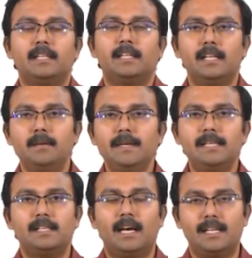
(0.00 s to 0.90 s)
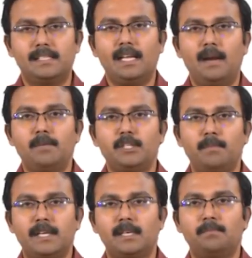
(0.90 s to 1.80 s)
The limits are established
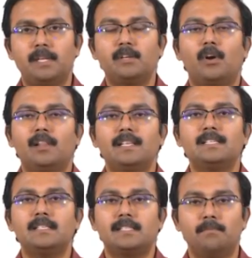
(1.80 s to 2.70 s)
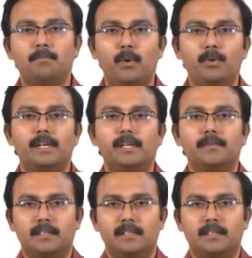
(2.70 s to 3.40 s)
by something called the system boundary.